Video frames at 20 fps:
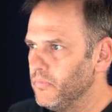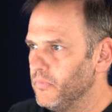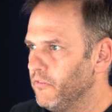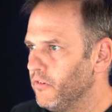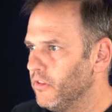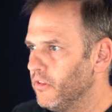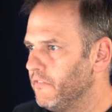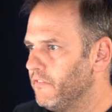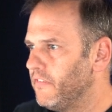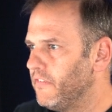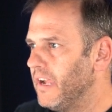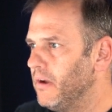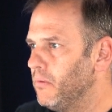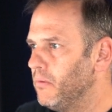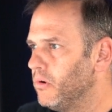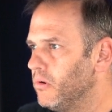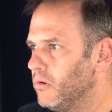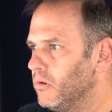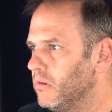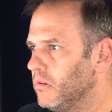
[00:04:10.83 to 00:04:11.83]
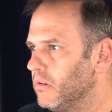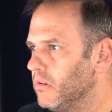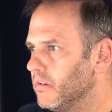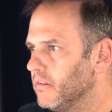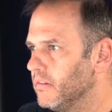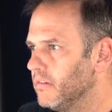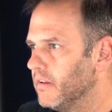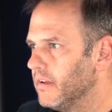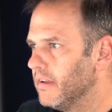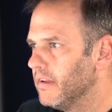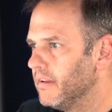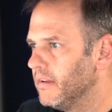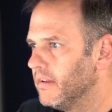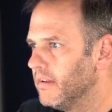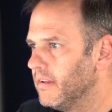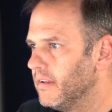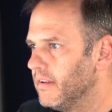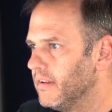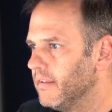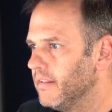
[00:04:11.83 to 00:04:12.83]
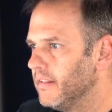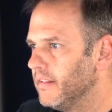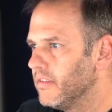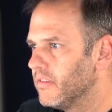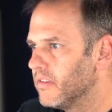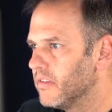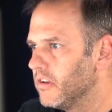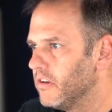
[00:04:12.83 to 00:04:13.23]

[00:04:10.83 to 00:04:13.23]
For the firewall, there's